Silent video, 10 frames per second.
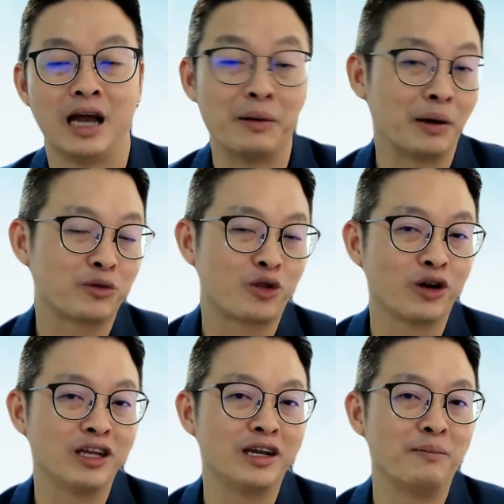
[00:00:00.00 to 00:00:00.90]
And I'm
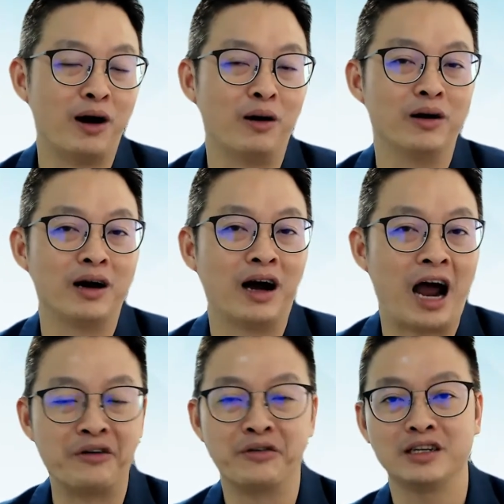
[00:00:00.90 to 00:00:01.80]
talking about
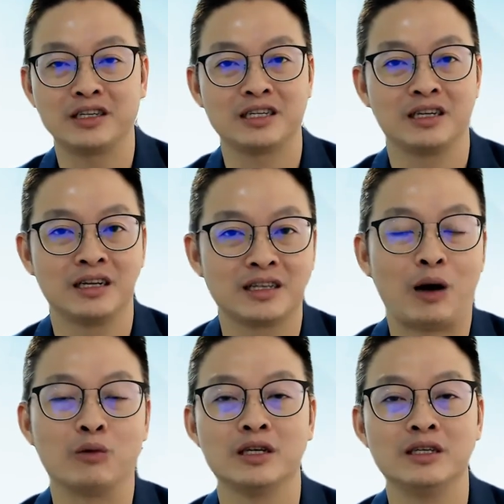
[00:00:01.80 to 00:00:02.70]
hundreds,
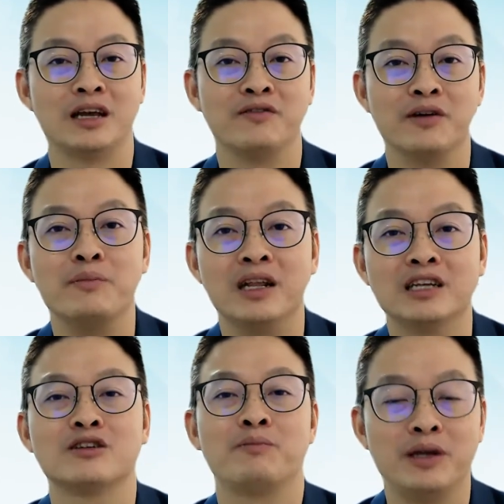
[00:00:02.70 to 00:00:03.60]
thousands, and even
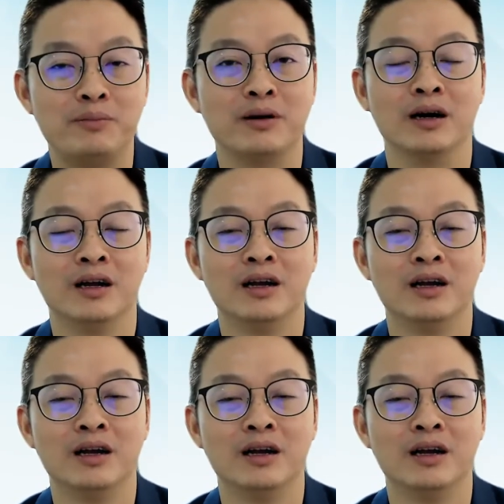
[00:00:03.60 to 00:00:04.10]
millions of people.